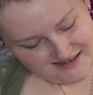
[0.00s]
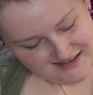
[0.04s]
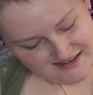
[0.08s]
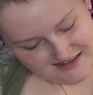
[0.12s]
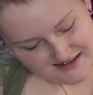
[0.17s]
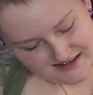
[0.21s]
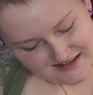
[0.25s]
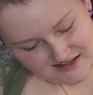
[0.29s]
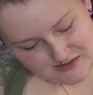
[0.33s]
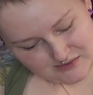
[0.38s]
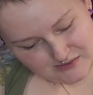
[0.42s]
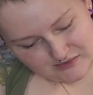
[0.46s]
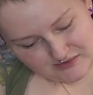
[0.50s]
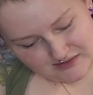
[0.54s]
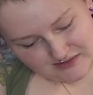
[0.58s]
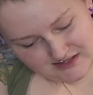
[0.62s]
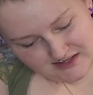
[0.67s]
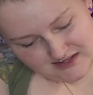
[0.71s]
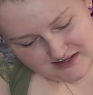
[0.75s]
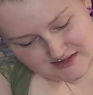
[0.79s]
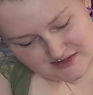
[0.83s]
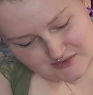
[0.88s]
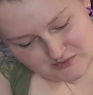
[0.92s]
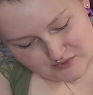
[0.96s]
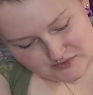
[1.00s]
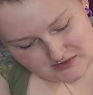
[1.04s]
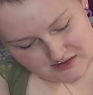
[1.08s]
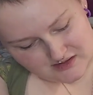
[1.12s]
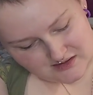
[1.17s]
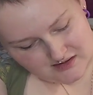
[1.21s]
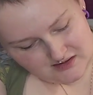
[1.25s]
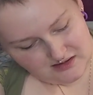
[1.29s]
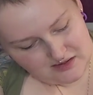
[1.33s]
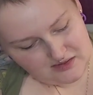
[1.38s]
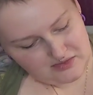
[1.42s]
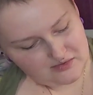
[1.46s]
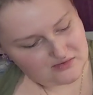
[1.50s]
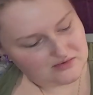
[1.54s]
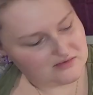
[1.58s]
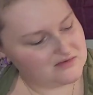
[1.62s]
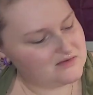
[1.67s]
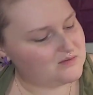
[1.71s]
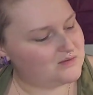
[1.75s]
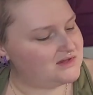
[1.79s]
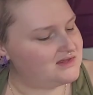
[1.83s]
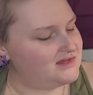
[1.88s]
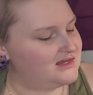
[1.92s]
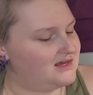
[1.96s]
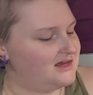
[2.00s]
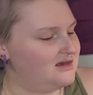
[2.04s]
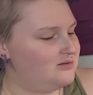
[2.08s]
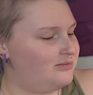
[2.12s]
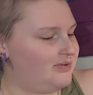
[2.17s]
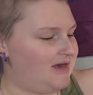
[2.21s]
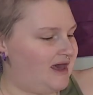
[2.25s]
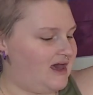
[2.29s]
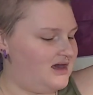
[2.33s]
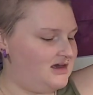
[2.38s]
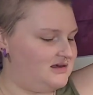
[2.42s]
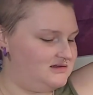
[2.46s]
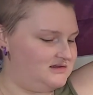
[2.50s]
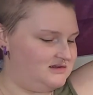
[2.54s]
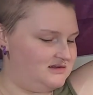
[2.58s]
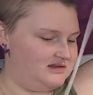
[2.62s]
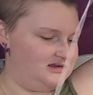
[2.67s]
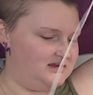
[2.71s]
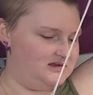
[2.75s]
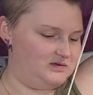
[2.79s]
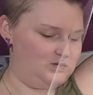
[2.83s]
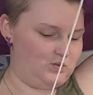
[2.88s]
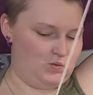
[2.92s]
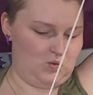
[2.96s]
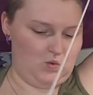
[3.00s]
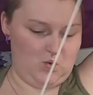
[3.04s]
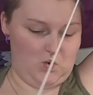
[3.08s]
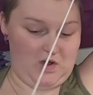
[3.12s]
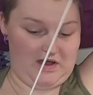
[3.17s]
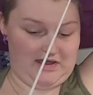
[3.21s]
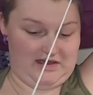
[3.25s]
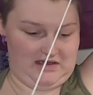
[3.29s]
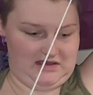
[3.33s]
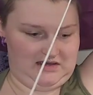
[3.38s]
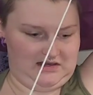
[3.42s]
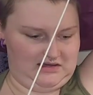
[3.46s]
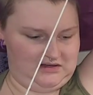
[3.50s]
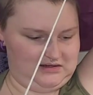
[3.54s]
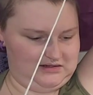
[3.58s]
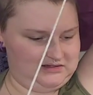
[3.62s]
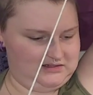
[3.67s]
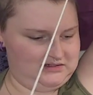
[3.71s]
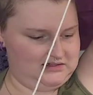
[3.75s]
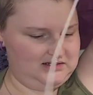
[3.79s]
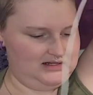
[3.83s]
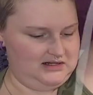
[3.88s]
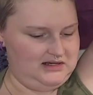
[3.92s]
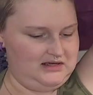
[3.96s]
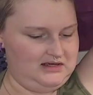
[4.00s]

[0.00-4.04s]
and I will get to the others once I get past this white,